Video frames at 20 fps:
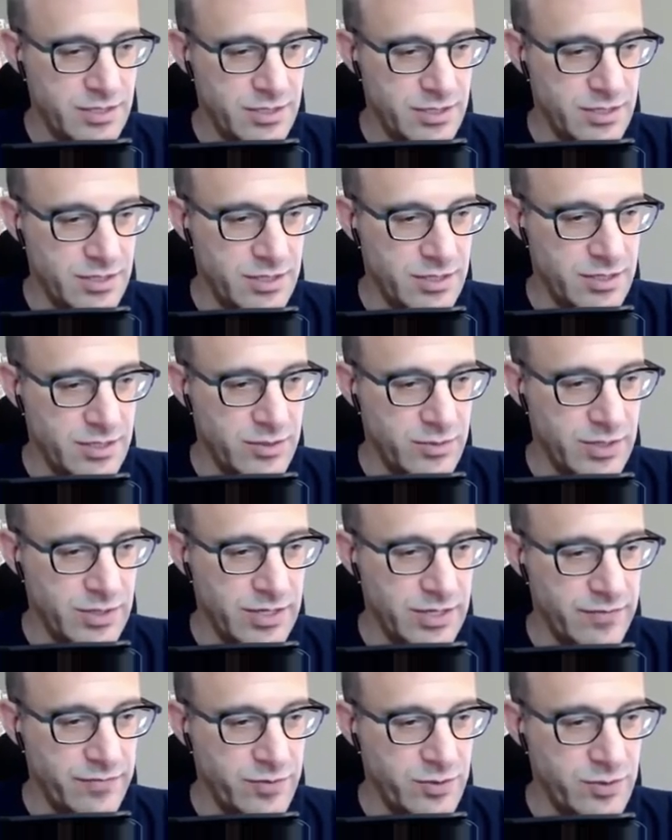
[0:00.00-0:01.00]
Uh, we'll
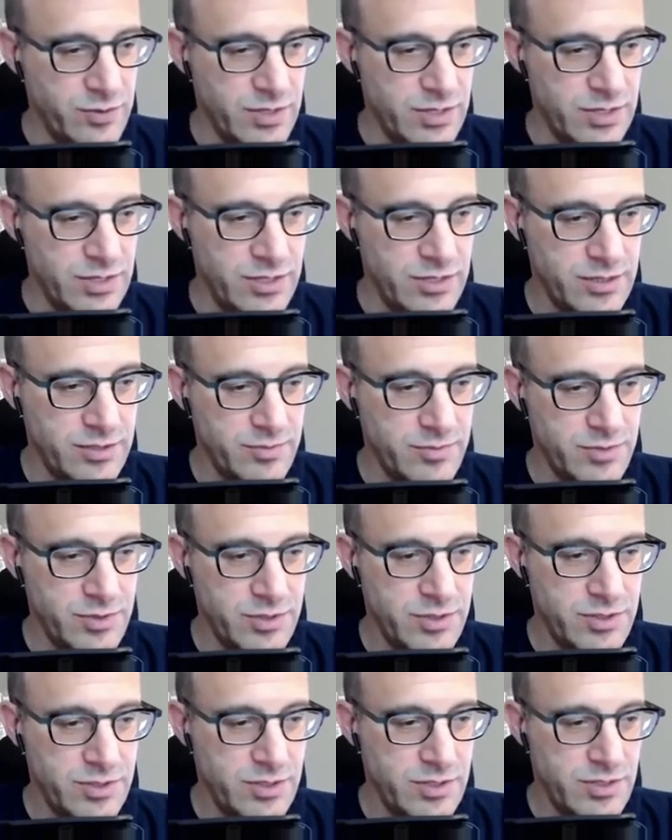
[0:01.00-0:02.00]
have two
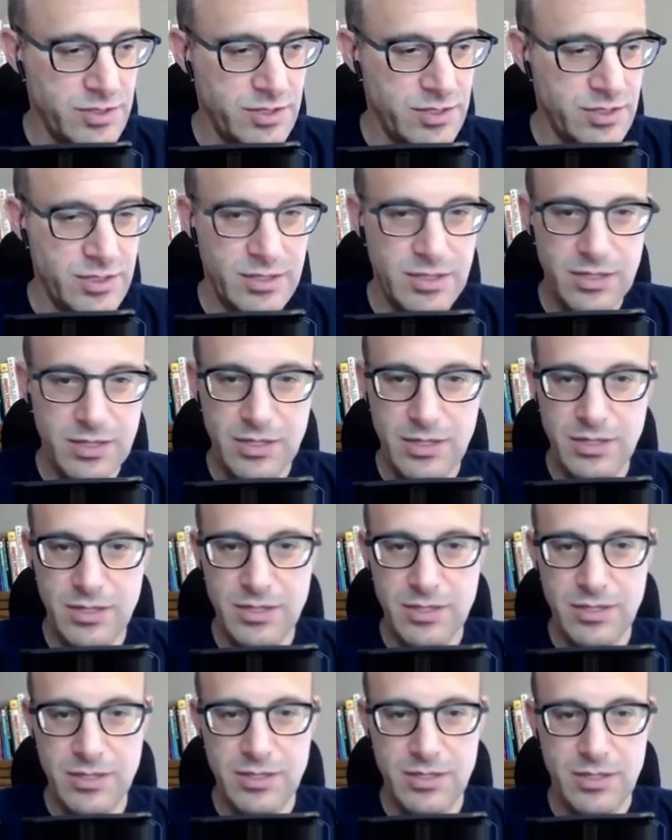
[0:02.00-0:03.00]
columns and